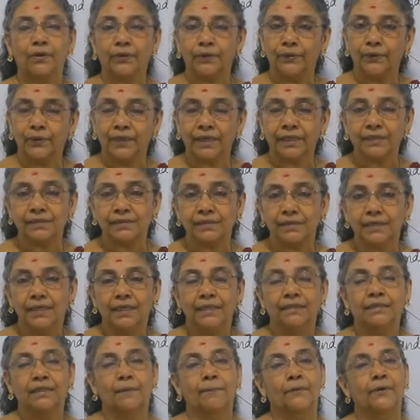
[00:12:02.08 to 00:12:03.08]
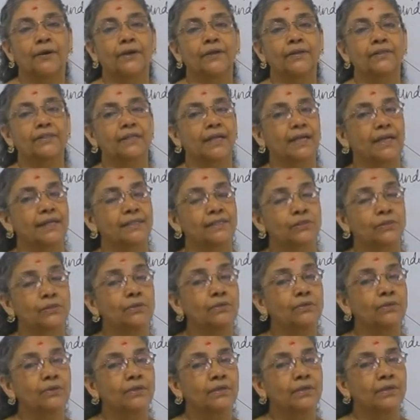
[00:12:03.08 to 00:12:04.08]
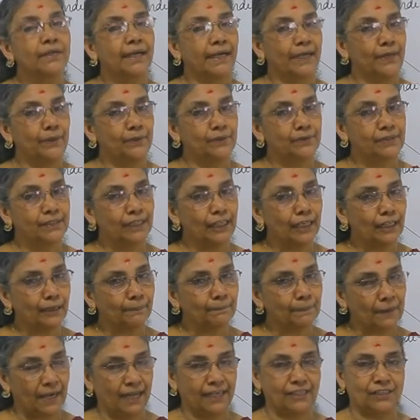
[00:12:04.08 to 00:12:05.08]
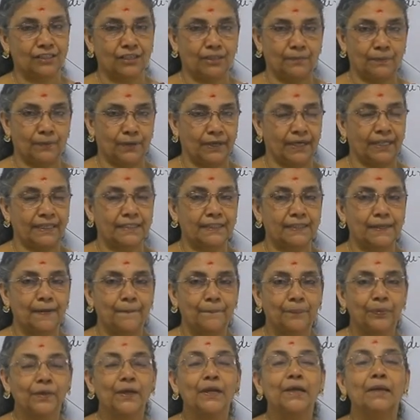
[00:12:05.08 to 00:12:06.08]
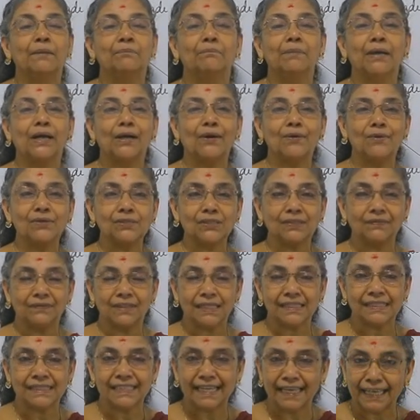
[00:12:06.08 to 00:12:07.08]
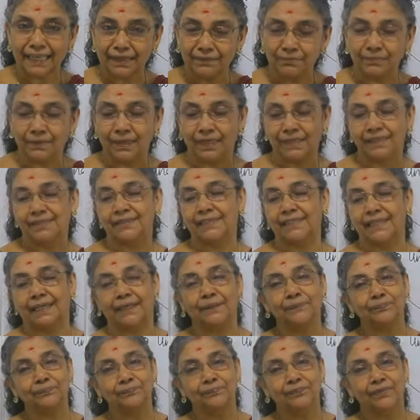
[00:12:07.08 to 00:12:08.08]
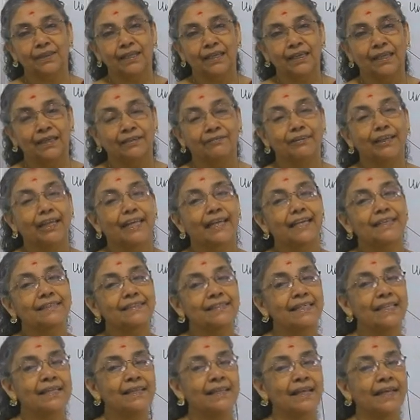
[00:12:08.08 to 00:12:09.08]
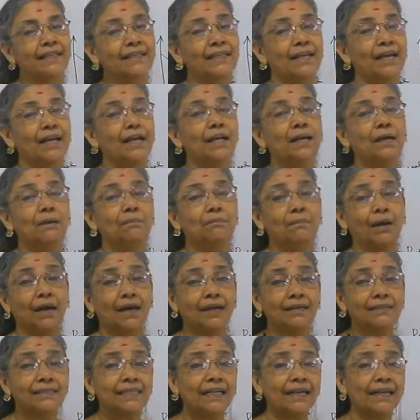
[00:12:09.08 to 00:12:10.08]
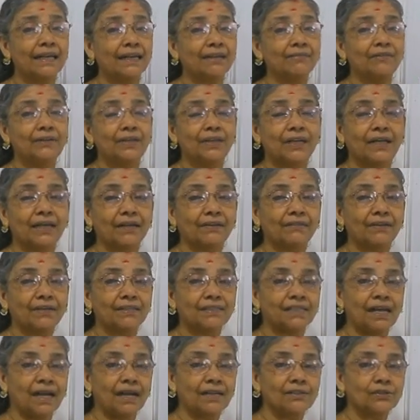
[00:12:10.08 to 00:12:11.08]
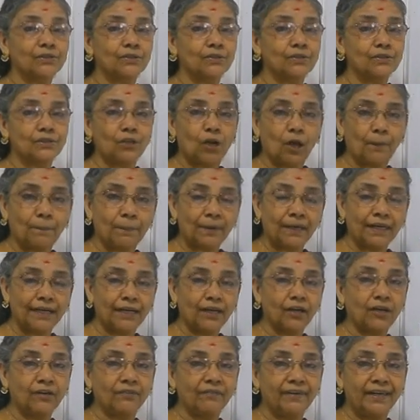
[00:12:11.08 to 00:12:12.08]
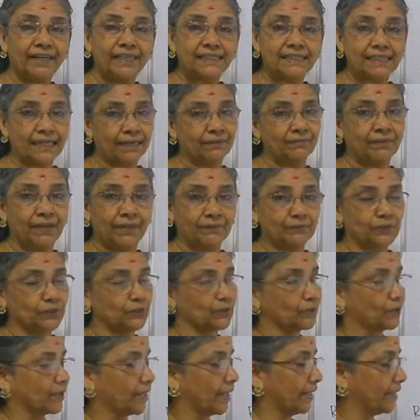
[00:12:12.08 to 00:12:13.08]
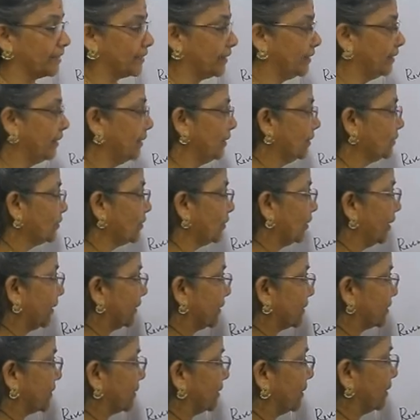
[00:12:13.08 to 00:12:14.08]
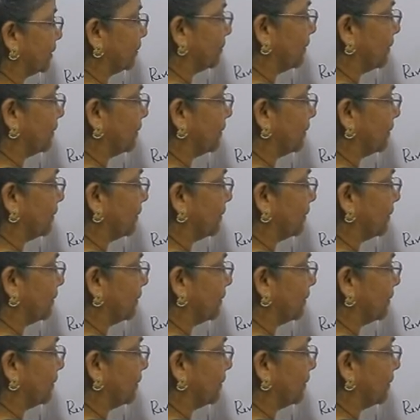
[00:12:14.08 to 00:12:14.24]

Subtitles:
units, the producer has to reduce the price of the products. Because of the same reason, we can see that marginal revenue curve is also sloping downwards from left to right. So, let us see the